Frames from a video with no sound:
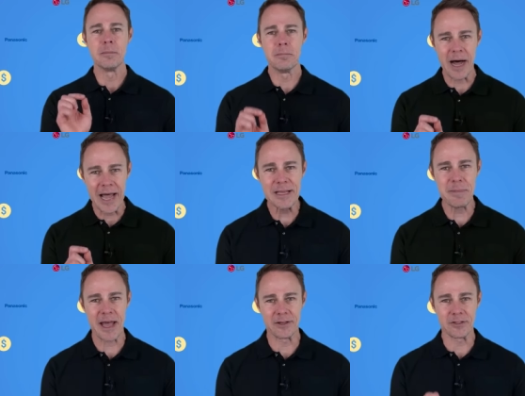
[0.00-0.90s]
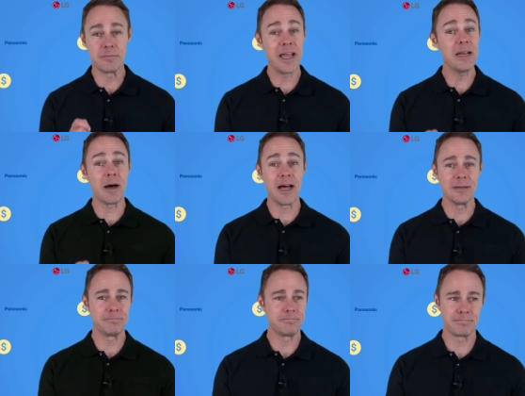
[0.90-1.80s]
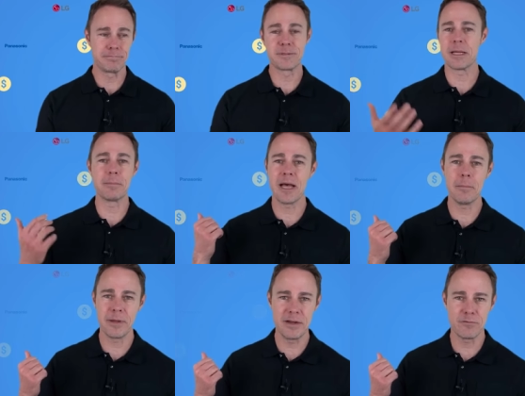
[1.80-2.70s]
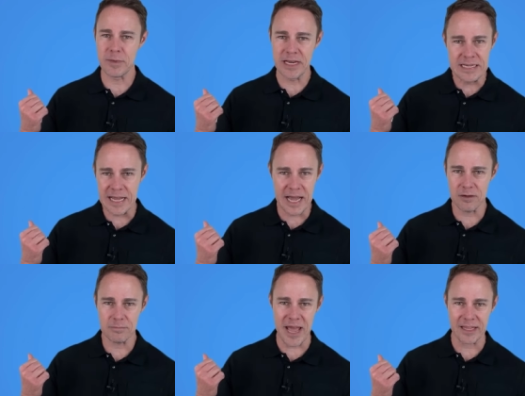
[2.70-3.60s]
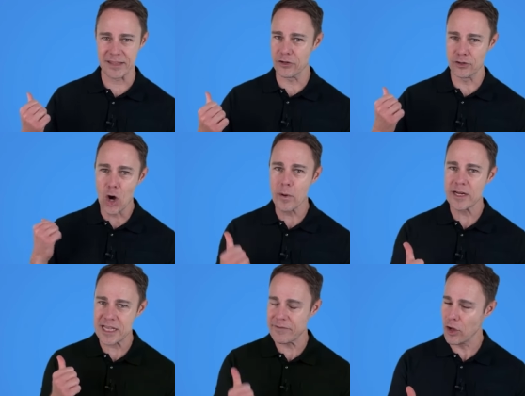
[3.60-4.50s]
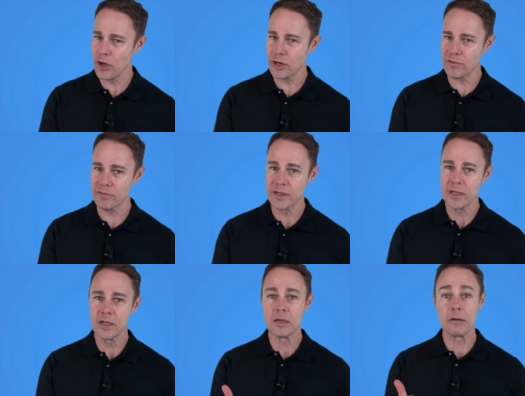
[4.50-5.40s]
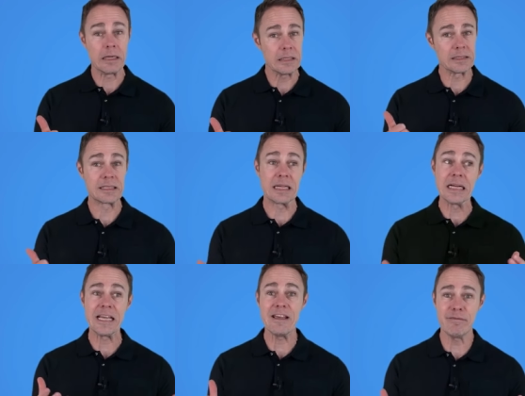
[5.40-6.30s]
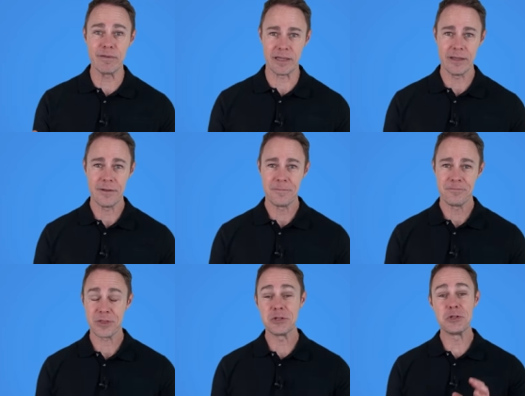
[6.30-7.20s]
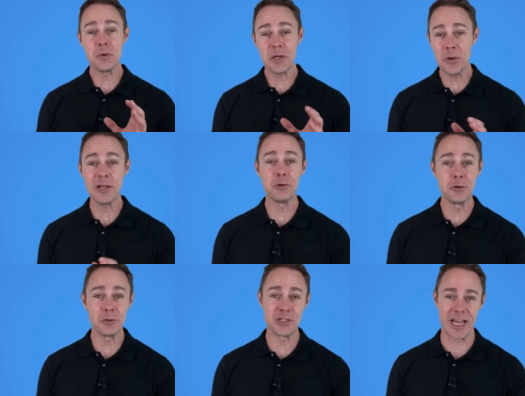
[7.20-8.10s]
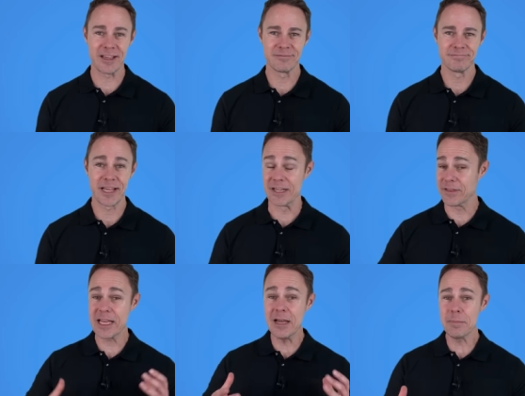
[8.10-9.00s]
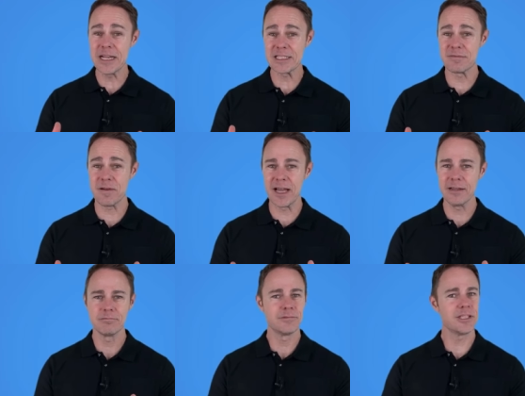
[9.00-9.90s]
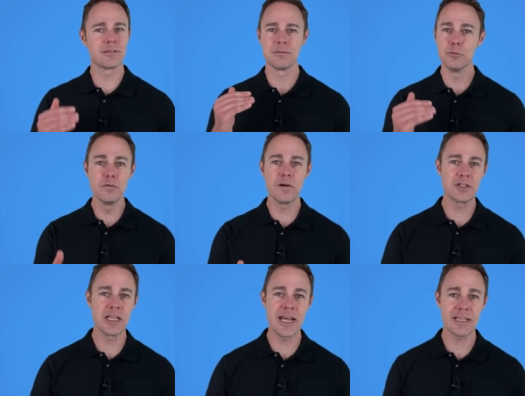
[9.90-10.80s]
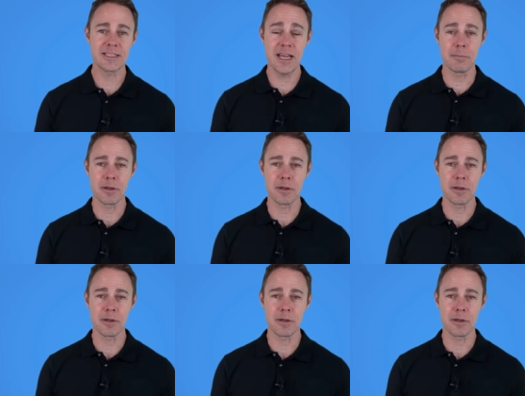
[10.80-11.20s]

buying panels made by some company from India out back that no one has ever heard of, well, it's kind of iffy. Do a quick Google check, and if the company is fine, just move on to the next step.